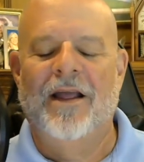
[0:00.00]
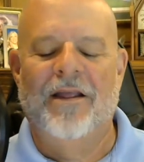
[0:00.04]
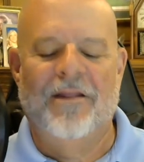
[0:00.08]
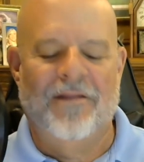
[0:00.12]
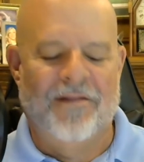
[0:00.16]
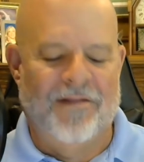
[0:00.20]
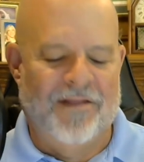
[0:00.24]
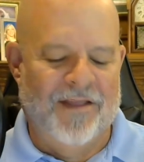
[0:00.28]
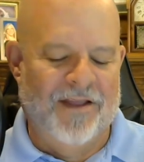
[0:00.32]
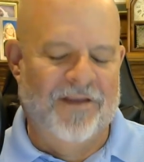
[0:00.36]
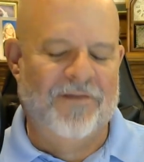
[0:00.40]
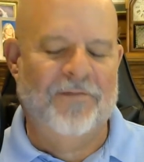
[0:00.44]

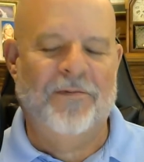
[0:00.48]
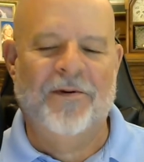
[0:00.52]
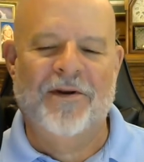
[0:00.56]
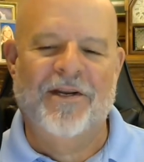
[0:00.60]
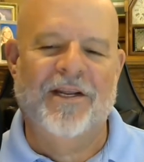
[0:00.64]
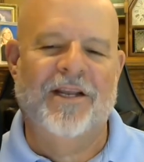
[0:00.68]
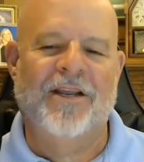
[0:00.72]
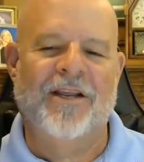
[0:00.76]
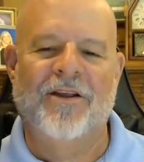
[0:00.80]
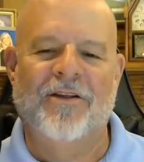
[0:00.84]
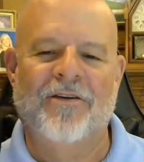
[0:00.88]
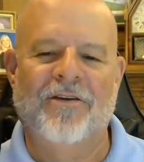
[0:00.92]
this
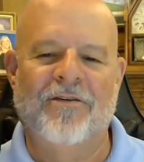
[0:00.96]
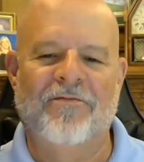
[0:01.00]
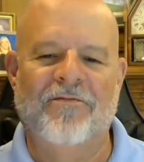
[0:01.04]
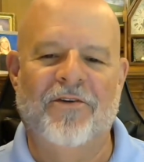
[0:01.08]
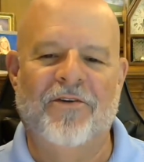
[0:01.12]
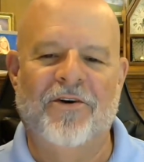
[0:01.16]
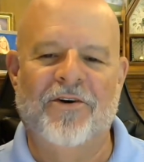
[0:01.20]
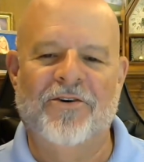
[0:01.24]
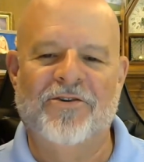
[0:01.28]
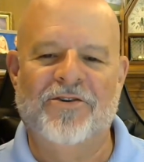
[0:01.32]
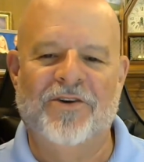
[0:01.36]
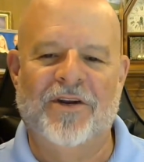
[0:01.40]
particular
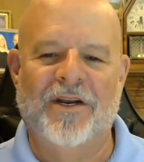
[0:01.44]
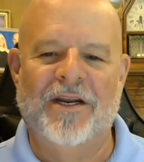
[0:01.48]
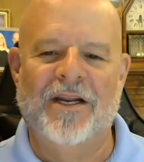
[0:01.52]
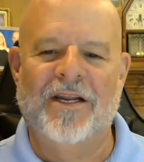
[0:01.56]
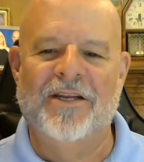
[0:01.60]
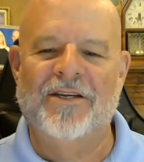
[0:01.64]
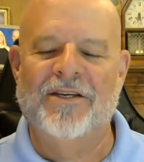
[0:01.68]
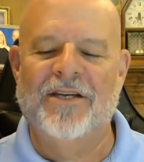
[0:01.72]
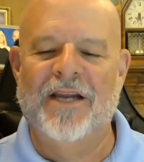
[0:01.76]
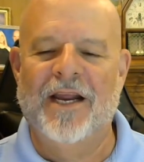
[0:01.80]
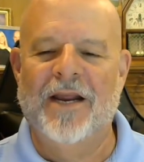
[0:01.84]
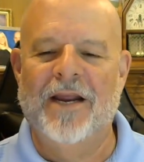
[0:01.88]
version
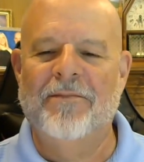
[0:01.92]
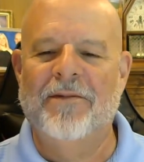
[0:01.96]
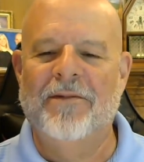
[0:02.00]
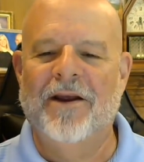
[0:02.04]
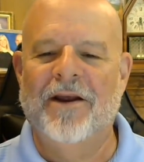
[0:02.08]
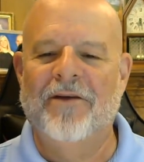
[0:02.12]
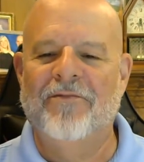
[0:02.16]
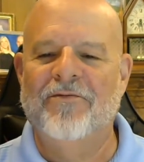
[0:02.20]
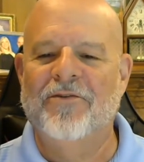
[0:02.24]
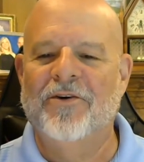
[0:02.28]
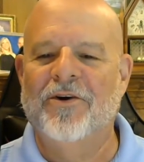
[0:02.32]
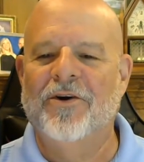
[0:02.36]
is named
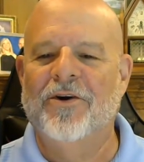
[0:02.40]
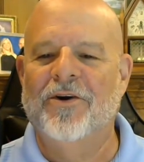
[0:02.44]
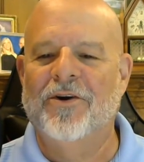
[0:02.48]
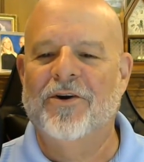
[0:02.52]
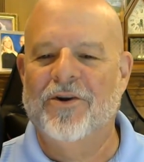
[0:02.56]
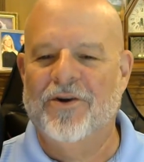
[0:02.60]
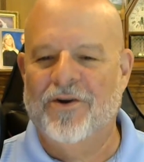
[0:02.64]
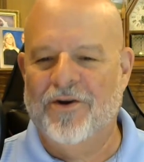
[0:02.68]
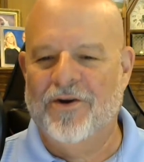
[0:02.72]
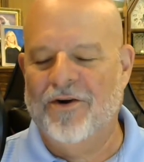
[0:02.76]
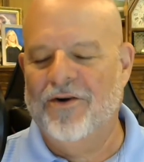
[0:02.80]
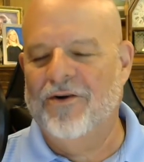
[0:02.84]
after
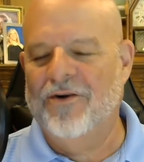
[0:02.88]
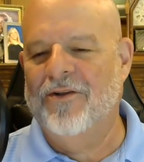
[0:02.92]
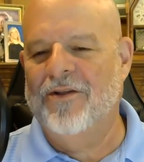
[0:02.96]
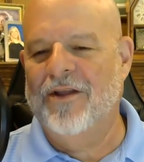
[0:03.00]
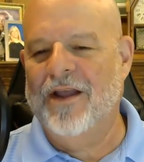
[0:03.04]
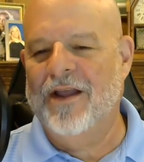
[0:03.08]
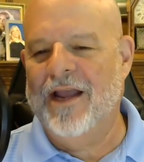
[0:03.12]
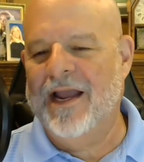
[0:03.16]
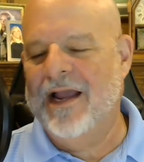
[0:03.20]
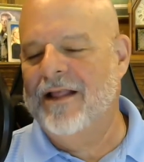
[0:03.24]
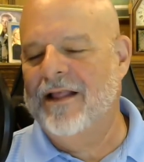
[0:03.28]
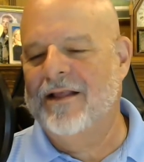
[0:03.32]

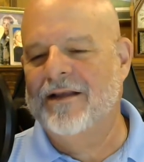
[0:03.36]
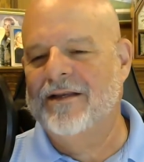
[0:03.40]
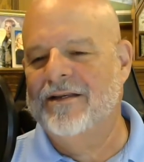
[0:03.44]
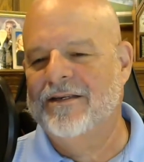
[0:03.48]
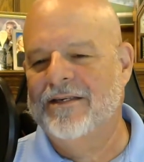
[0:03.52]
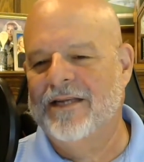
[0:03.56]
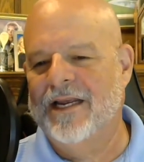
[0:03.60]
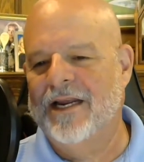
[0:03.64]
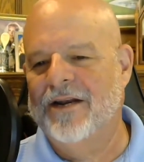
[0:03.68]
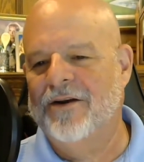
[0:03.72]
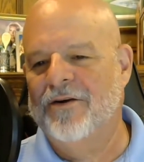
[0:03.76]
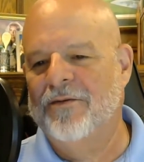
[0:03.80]
Colonel
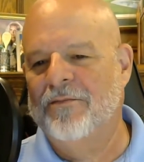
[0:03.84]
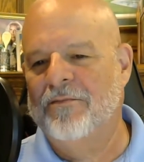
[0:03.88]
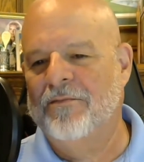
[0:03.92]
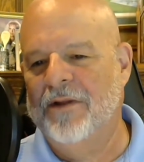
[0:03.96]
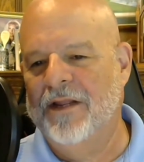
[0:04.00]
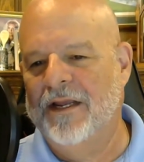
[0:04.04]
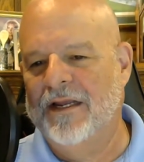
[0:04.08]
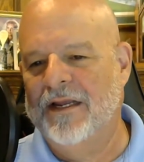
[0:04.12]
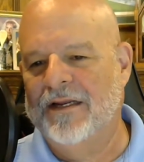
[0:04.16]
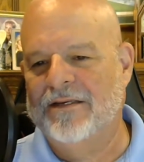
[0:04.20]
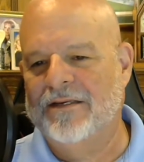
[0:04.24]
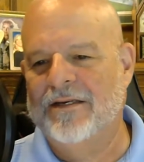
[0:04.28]
Alexander
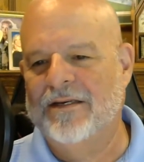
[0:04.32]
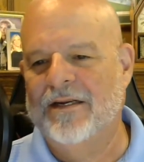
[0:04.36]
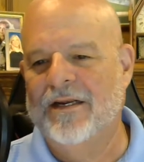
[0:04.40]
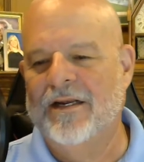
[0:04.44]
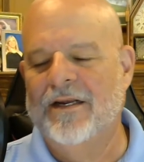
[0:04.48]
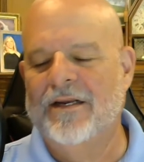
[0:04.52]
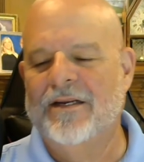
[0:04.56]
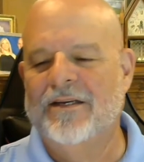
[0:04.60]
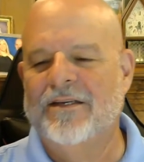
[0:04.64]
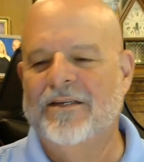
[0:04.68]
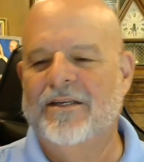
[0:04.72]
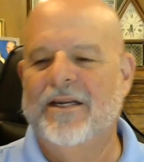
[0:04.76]
Bliss,
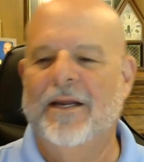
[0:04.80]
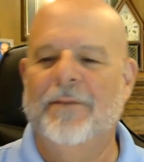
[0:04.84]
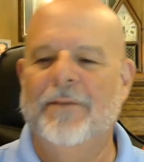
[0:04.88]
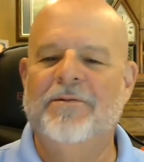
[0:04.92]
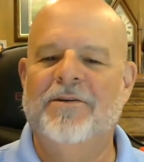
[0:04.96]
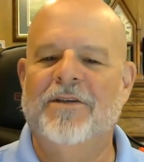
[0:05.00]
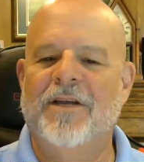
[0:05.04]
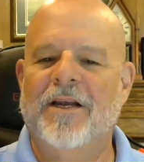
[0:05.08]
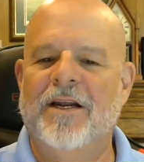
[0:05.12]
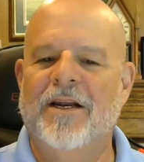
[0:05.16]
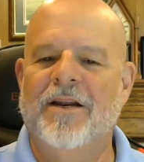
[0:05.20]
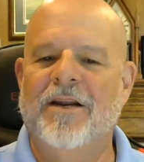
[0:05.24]

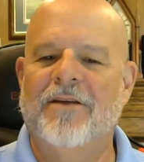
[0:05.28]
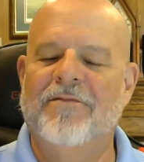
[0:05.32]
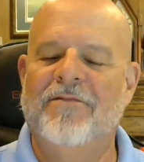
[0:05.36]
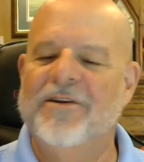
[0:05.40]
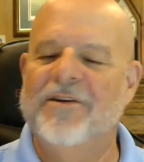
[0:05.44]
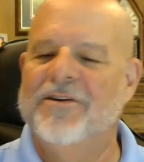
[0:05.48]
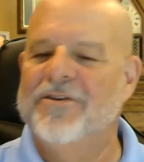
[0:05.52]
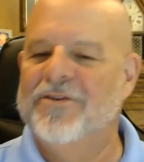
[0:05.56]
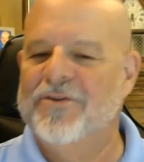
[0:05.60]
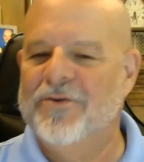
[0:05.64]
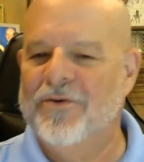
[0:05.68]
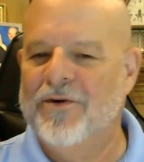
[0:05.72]
stepson of
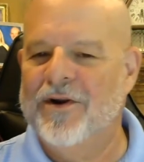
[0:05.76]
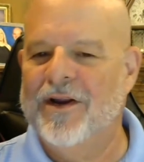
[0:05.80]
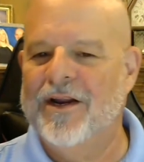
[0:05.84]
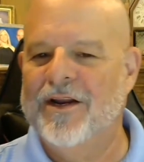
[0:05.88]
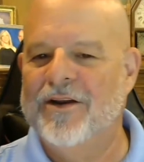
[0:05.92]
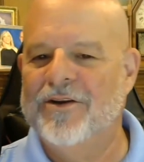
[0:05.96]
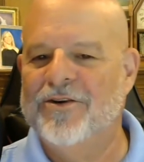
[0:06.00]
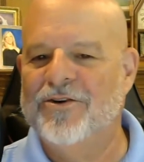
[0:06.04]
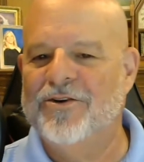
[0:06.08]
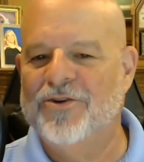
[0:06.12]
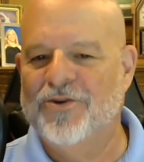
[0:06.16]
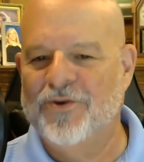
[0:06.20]

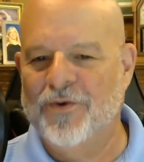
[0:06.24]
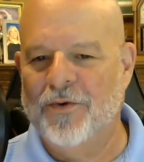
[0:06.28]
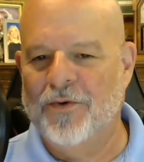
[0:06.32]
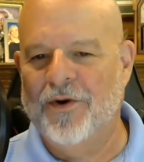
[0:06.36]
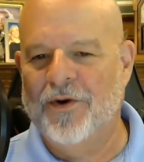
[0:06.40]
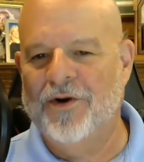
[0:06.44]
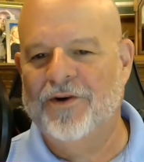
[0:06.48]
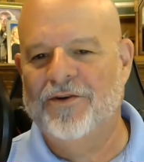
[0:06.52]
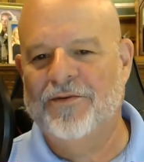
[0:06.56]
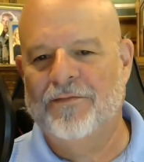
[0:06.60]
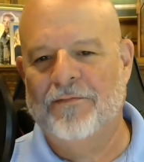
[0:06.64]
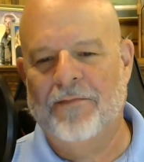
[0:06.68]
historian
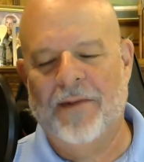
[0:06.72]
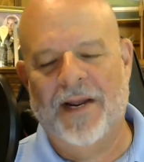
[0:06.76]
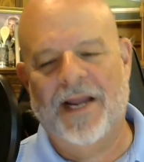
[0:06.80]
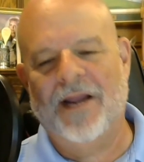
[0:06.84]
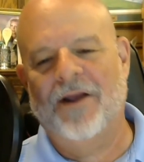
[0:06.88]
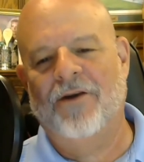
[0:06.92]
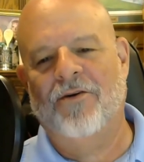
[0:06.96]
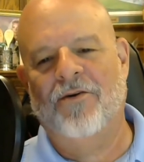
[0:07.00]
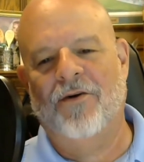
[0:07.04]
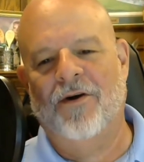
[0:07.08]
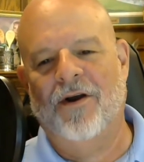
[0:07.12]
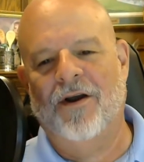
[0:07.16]
George
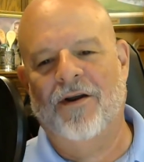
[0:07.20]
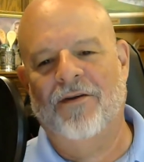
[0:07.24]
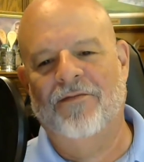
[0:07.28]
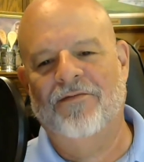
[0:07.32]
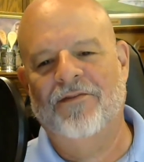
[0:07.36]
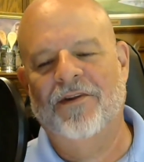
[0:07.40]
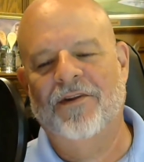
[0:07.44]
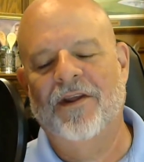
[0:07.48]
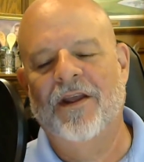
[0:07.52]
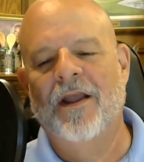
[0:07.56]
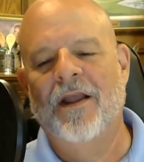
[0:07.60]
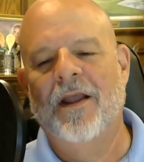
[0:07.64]

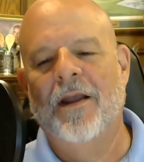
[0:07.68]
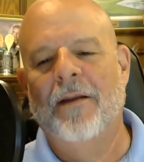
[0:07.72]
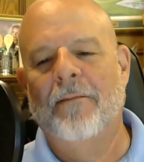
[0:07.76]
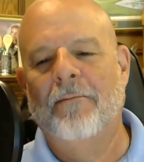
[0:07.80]
Bancroft.